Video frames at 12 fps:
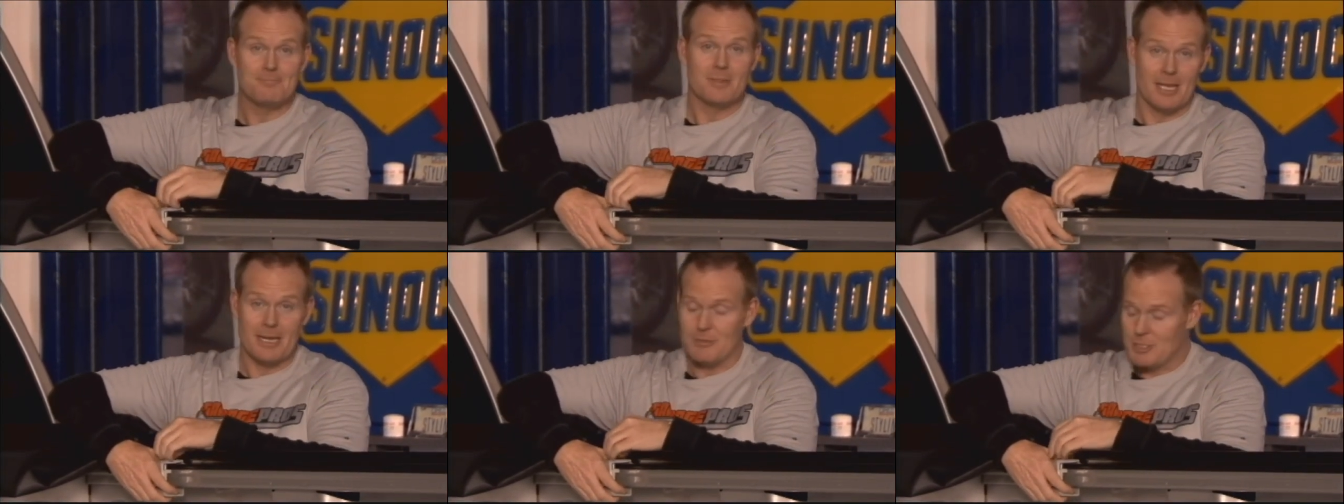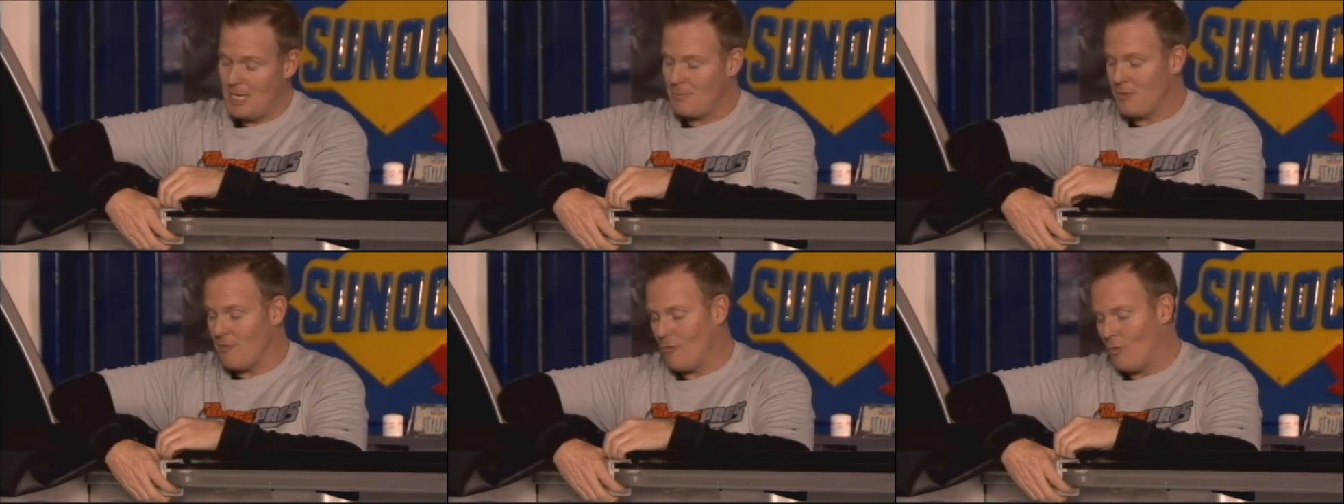like I've said
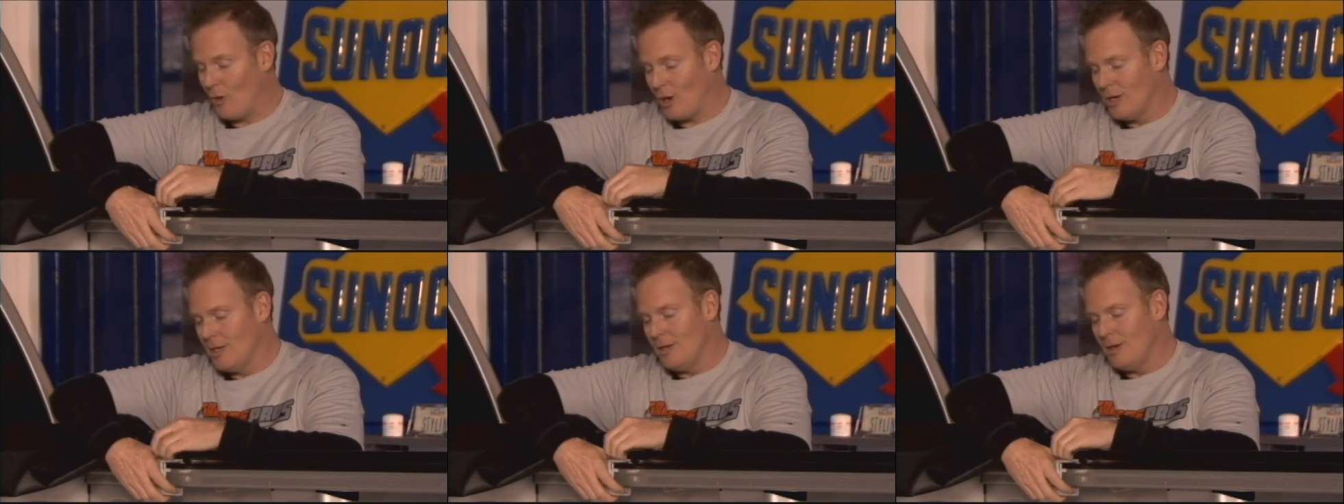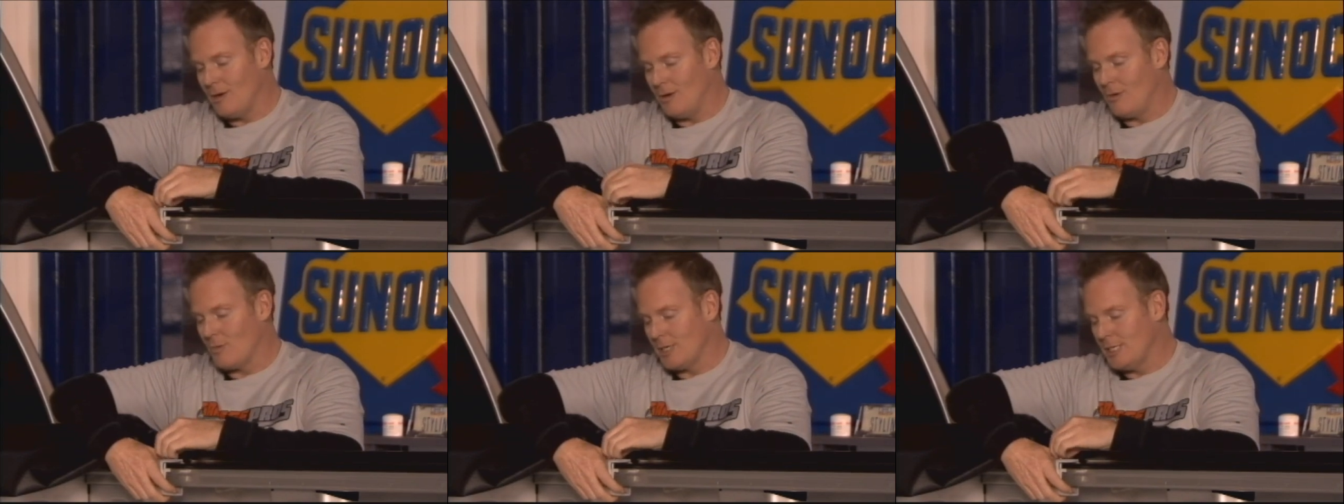before,
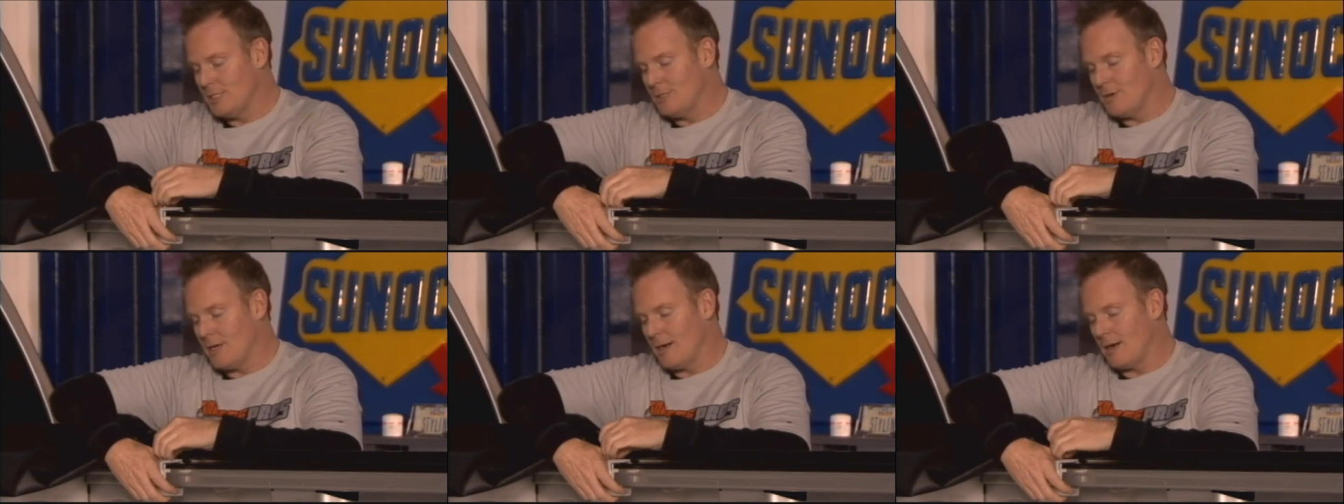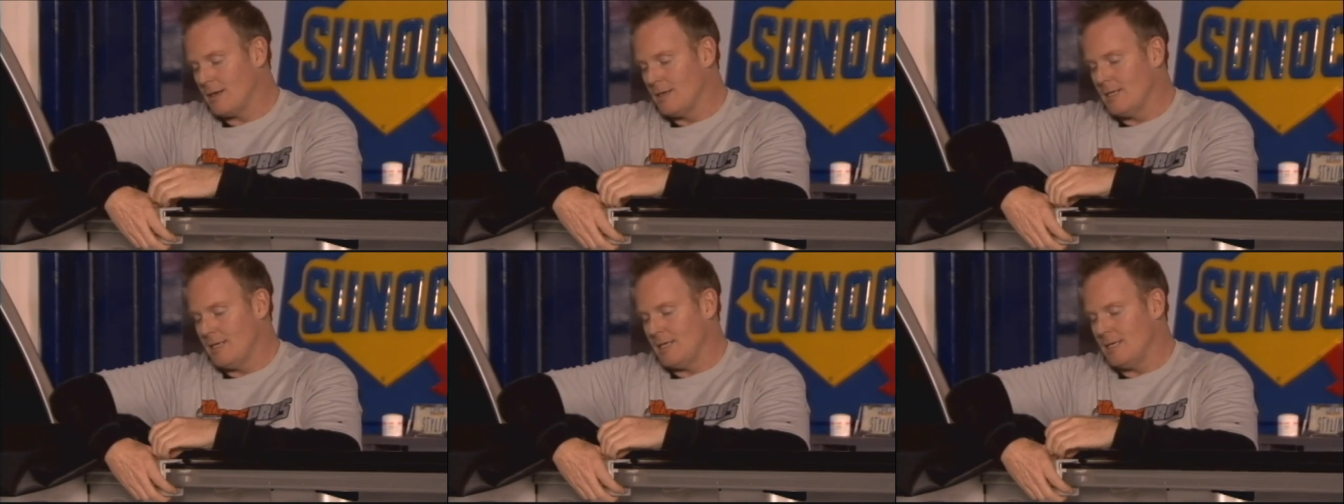all we're going to do here
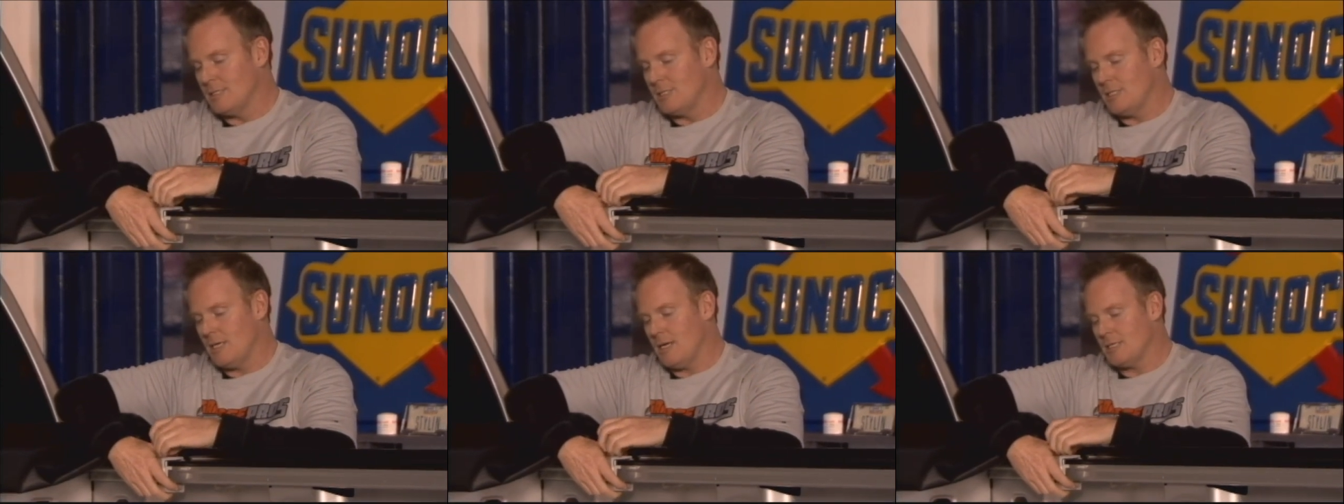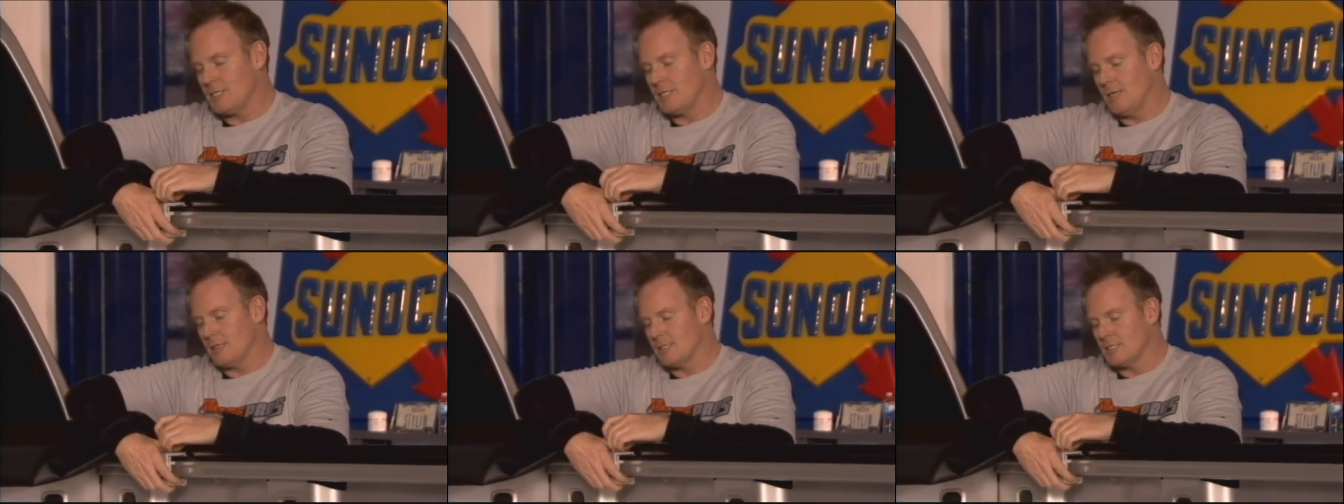is just
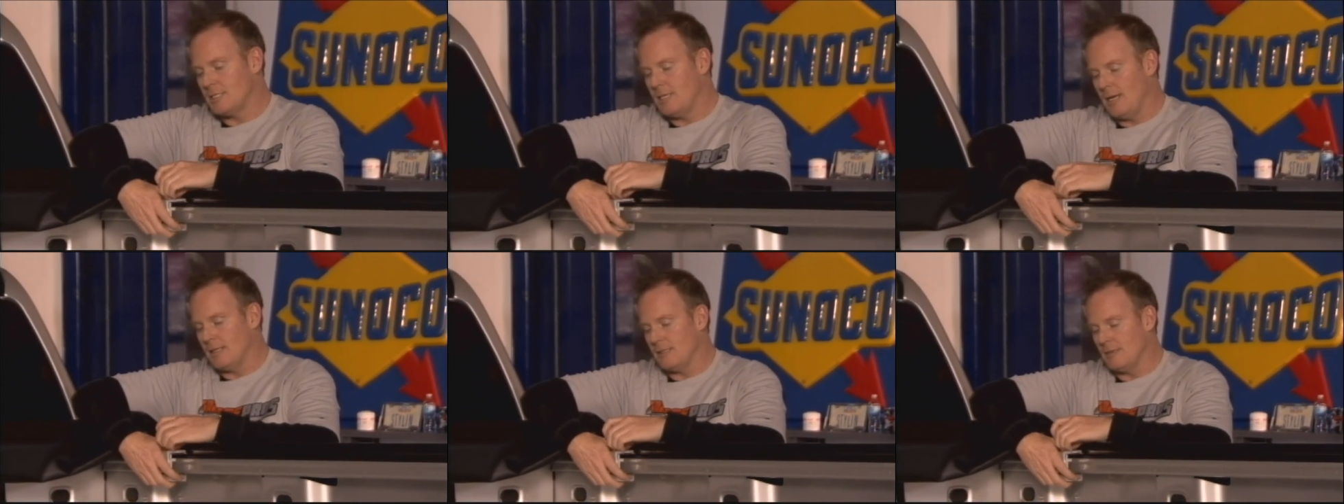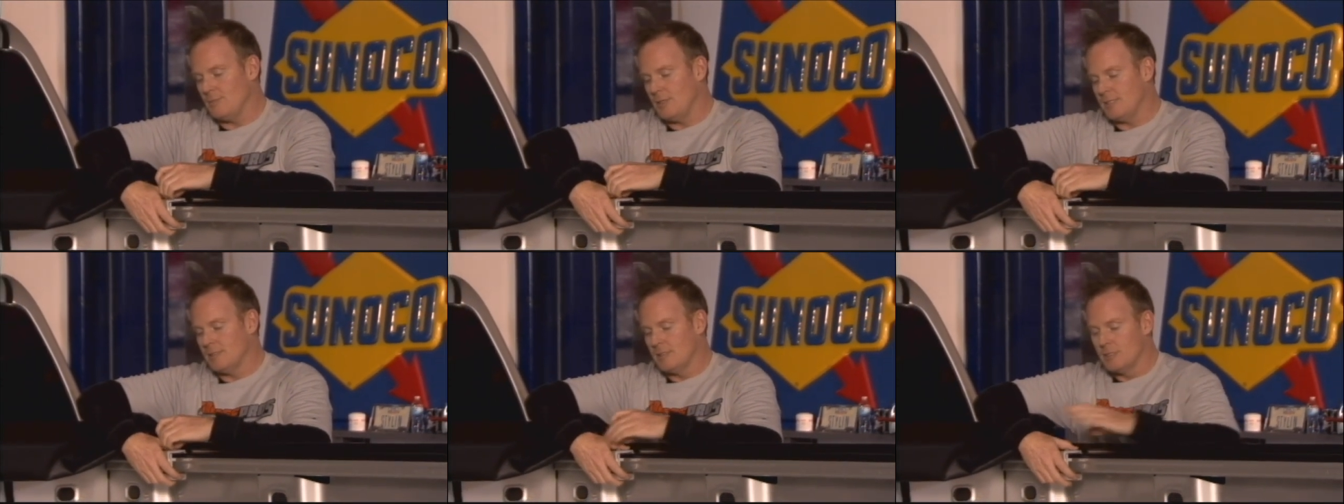snug this down a little
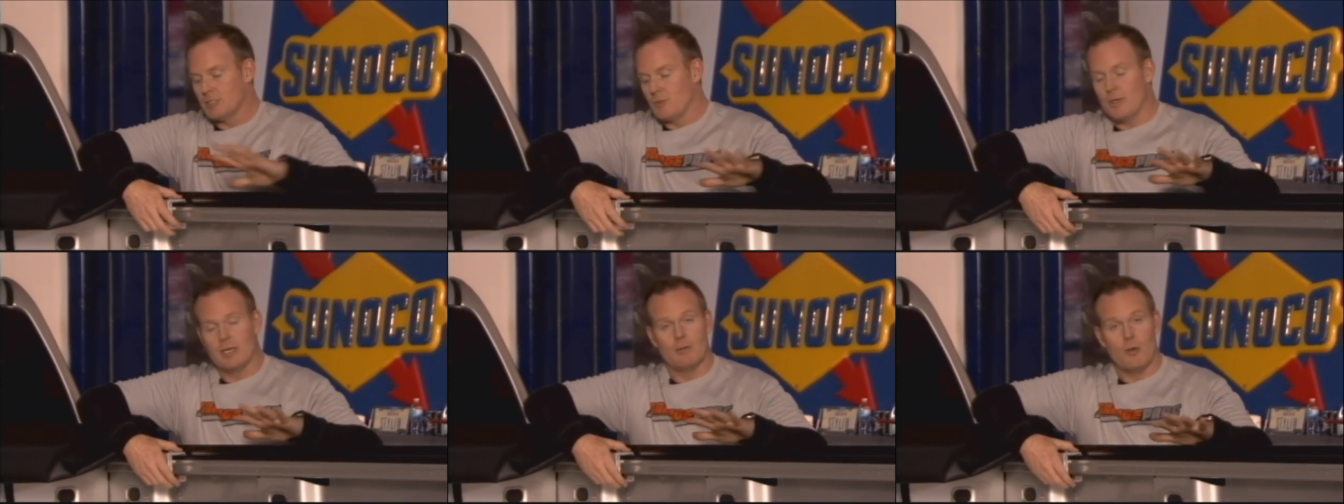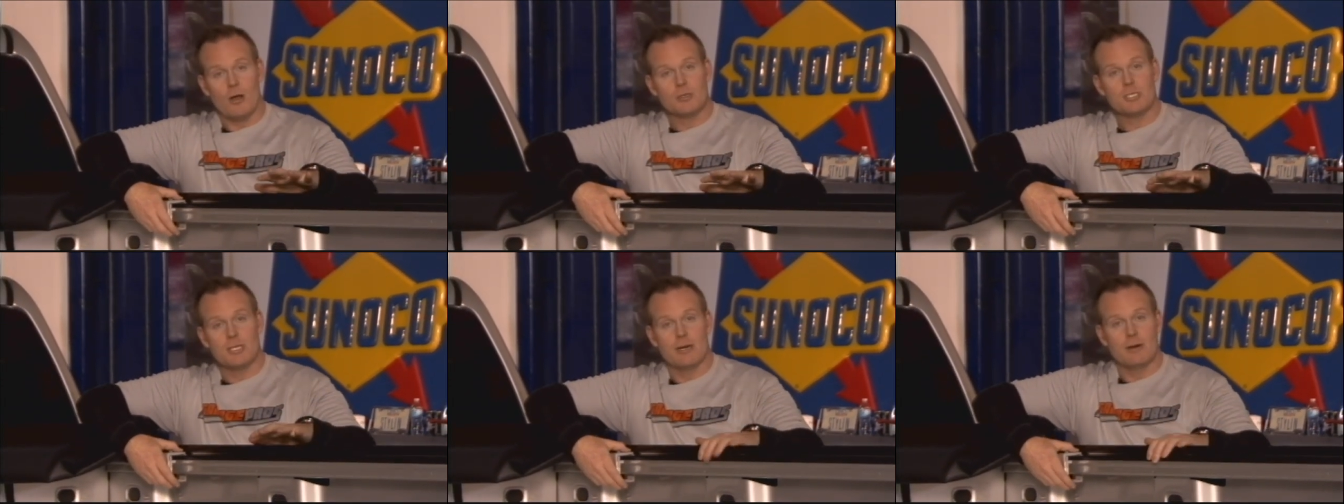bit, just so we get them all
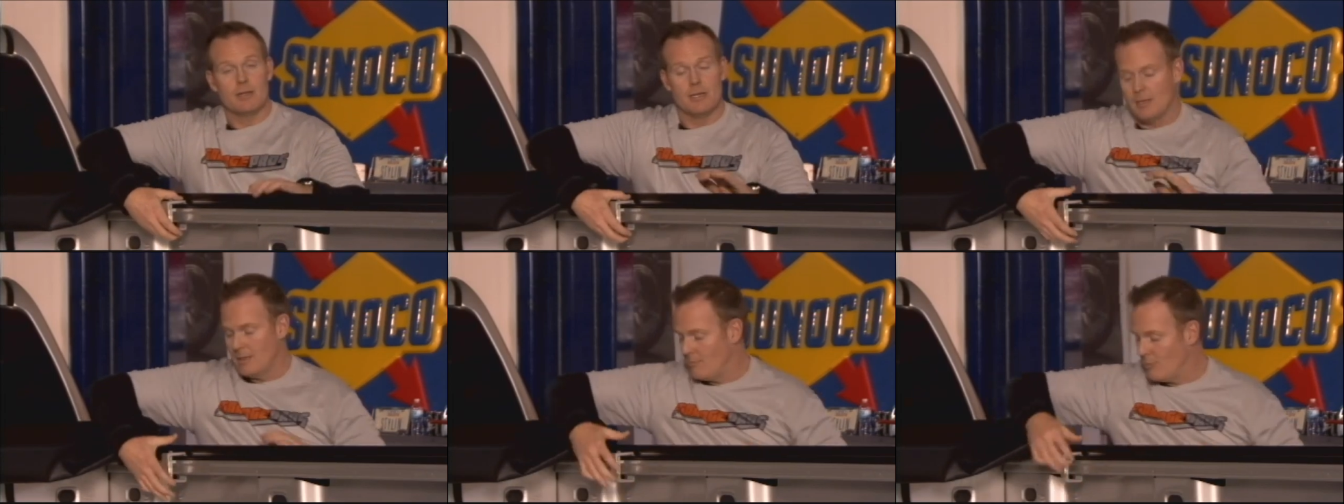centered and